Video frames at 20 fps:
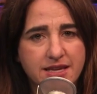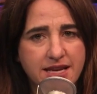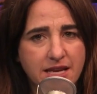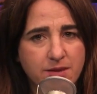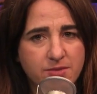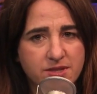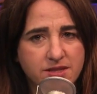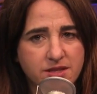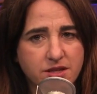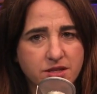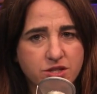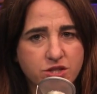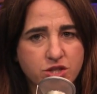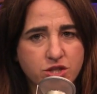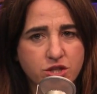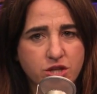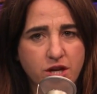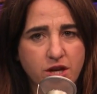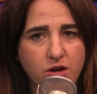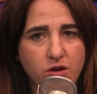the Amazon
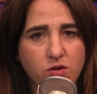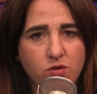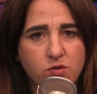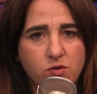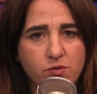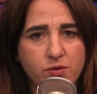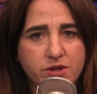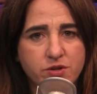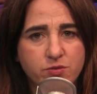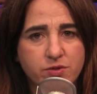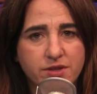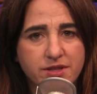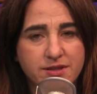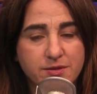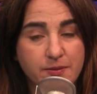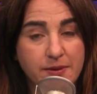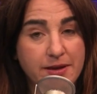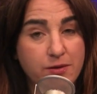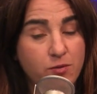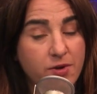Show, which would
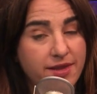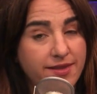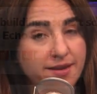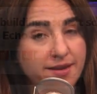explain why